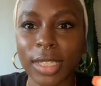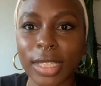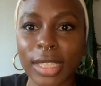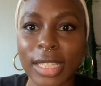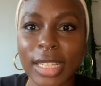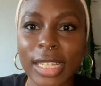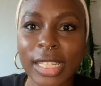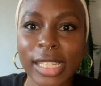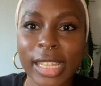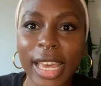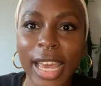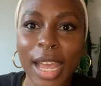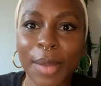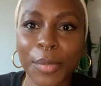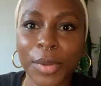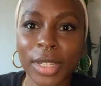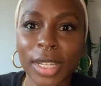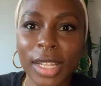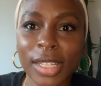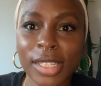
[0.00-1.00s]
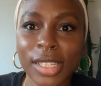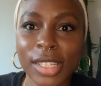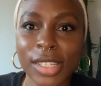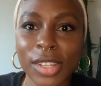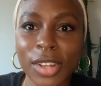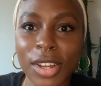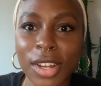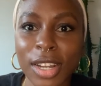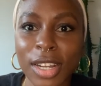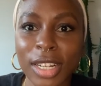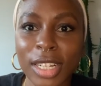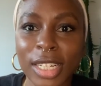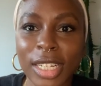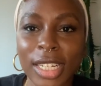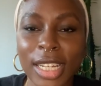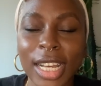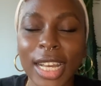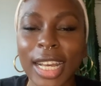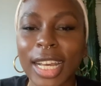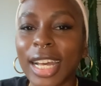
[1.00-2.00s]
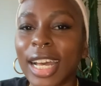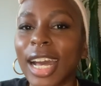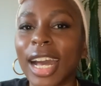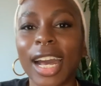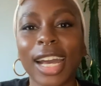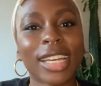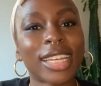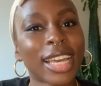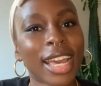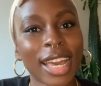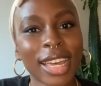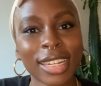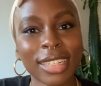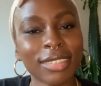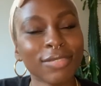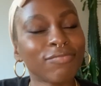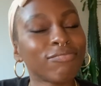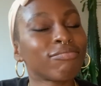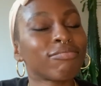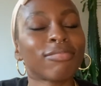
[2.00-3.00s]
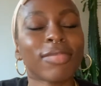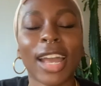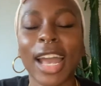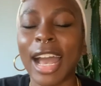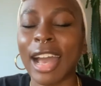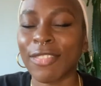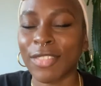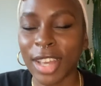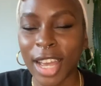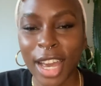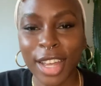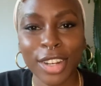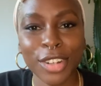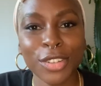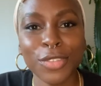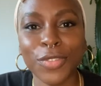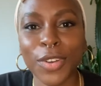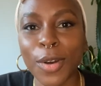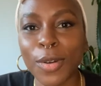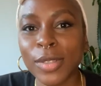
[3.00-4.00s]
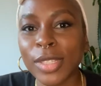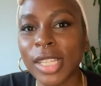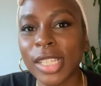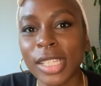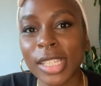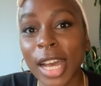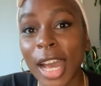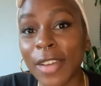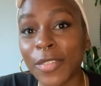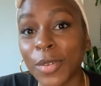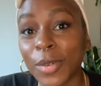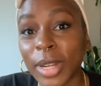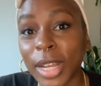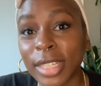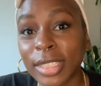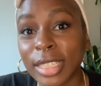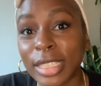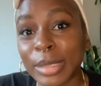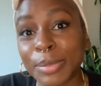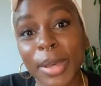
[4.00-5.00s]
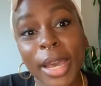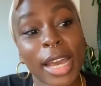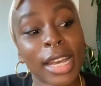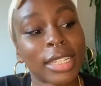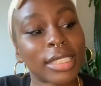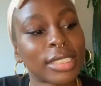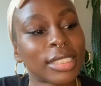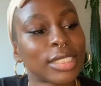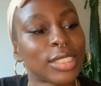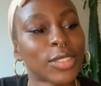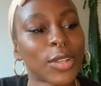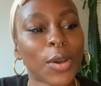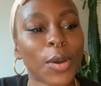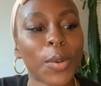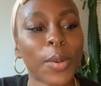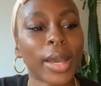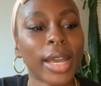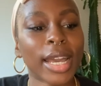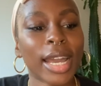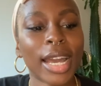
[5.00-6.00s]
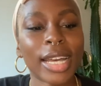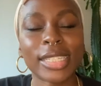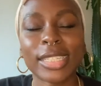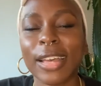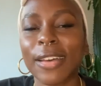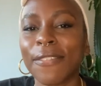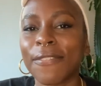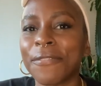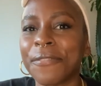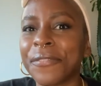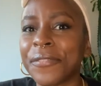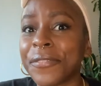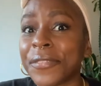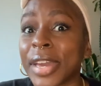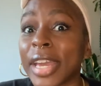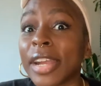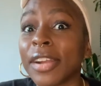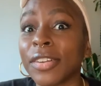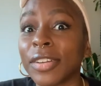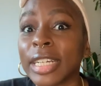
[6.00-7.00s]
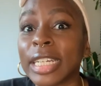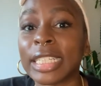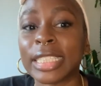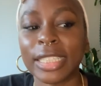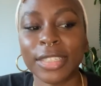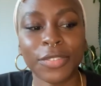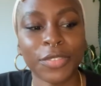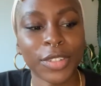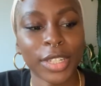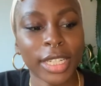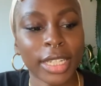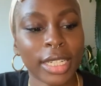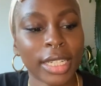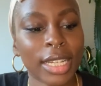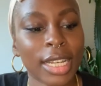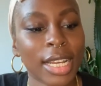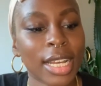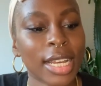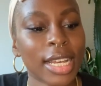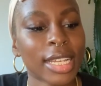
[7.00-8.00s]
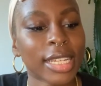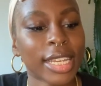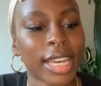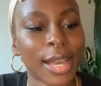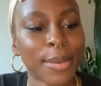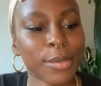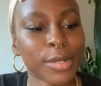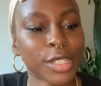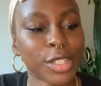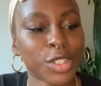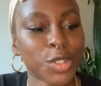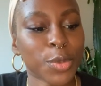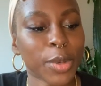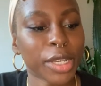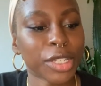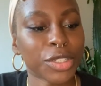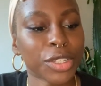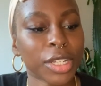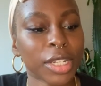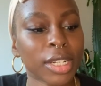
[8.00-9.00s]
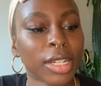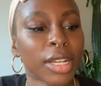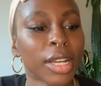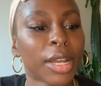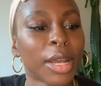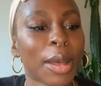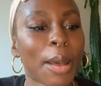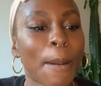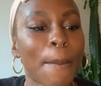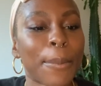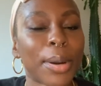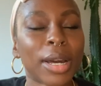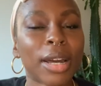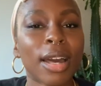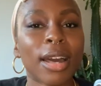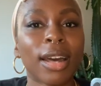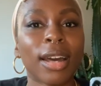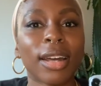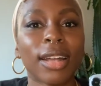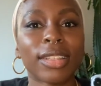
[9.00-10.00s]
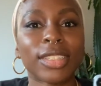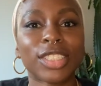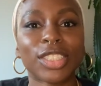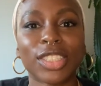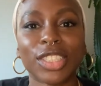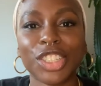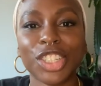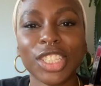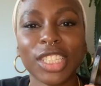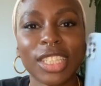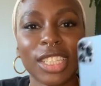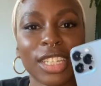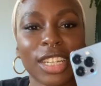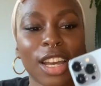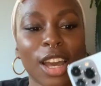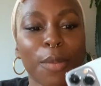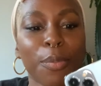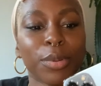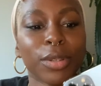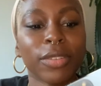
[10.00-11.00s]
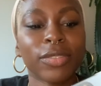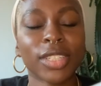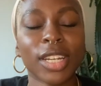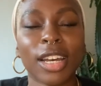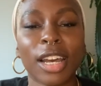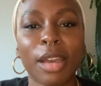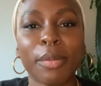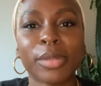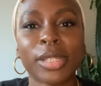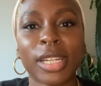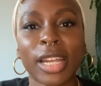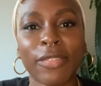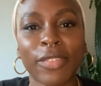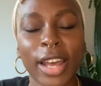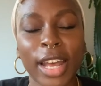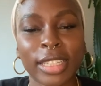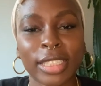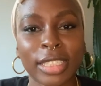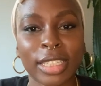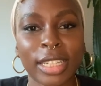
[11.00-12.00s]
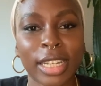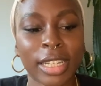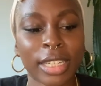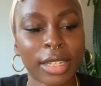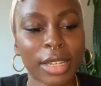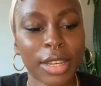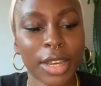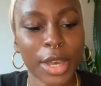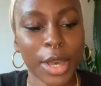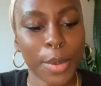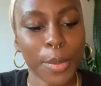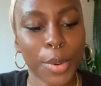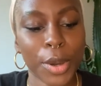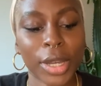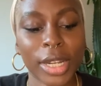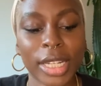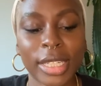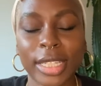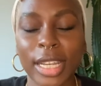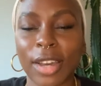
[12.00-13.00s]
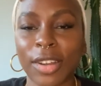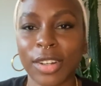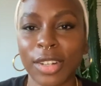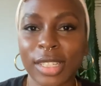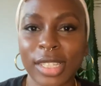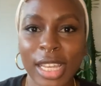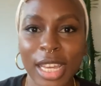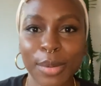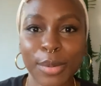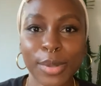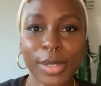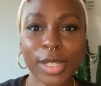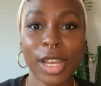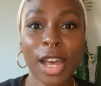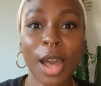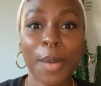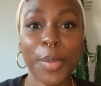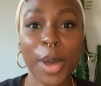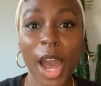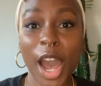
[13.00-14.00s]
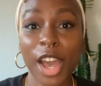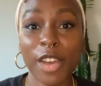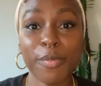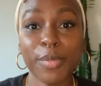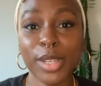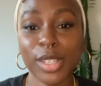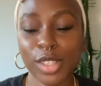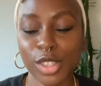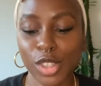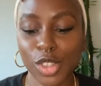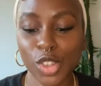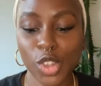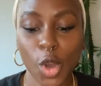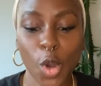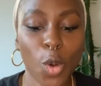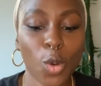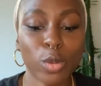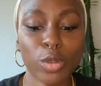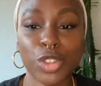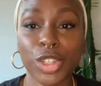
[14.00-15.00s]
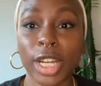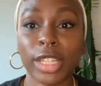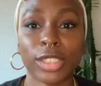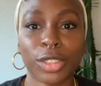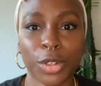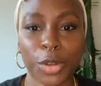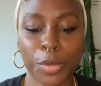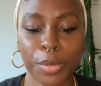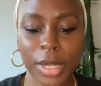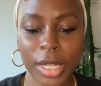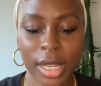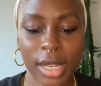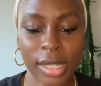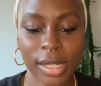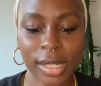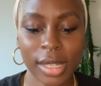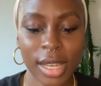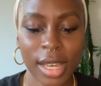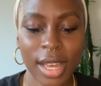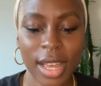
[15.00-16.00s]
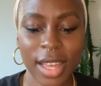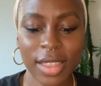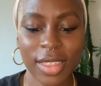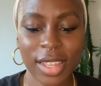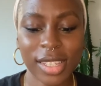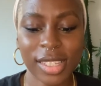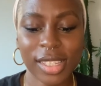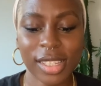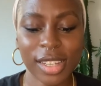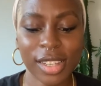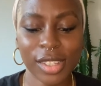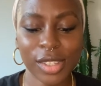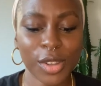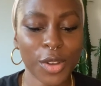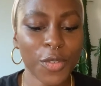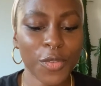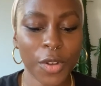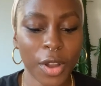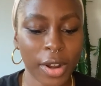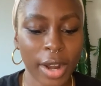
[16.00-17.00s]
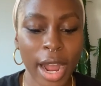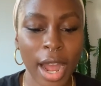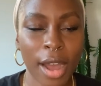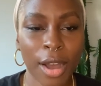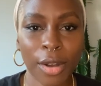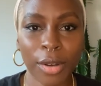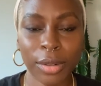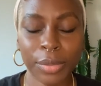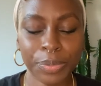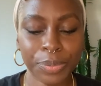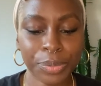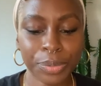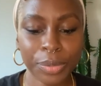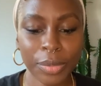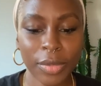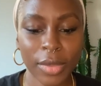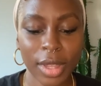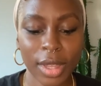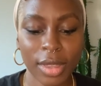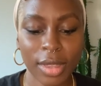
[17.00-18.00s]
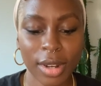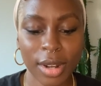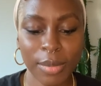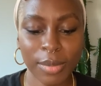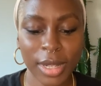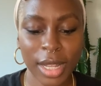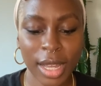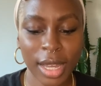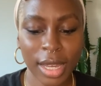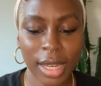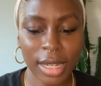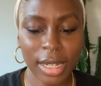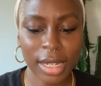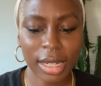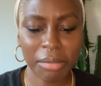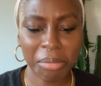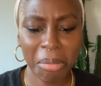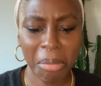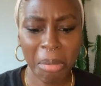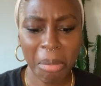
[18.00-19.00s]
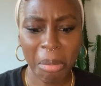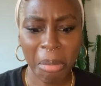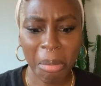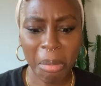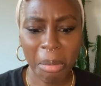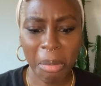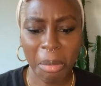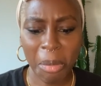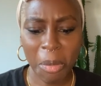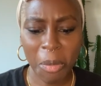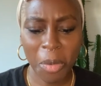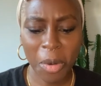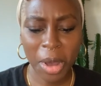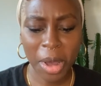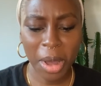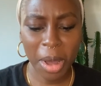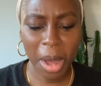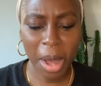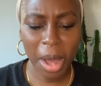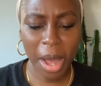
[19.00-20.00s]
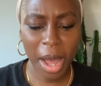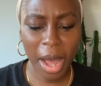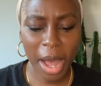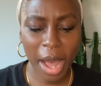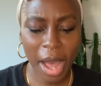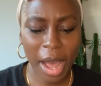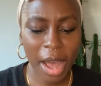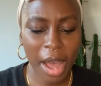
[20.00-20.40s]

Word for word: these camera lenses are. Again, haven't had a new phone since the iPhone XS Max. So it has a very different camera situation. But just the couple of times that I've had to like put it down on a tabletop, I've been so gentle because they stick so far out that I'm like, what? I,